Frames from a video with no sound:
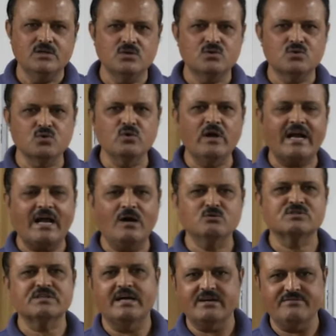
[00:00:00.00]
two
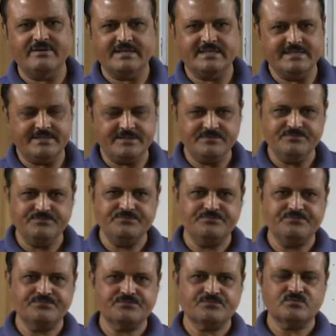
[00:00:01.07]
accounts are affected.
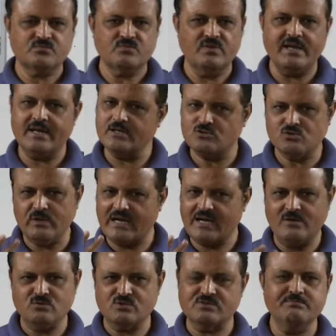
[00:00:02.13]
There are two
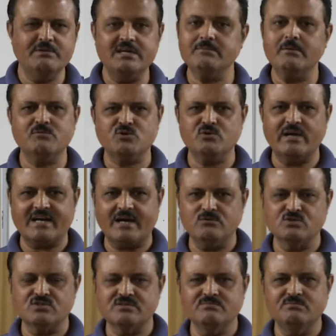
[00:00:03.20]
accounts, minimum two
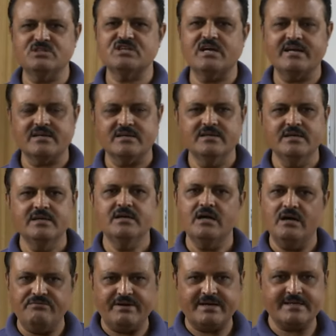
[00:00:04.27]
accounts which are
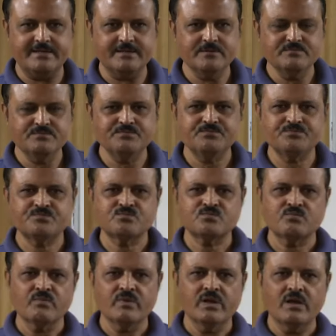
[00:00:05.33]
affected.
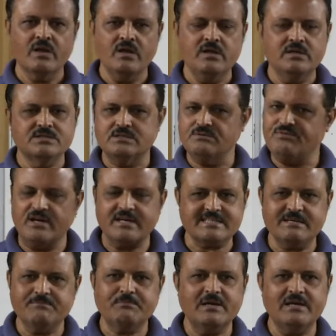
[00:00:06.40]
Say for
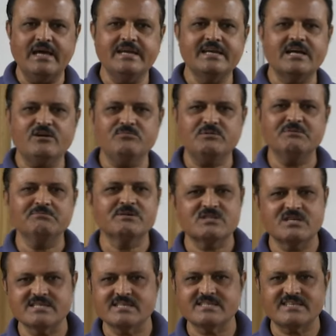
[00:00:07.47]
example, any company
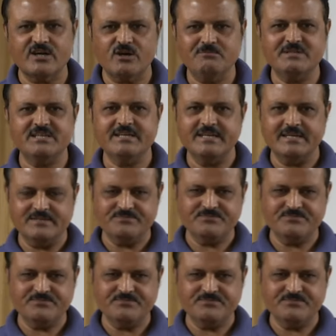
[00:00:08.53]
purchases the raw material.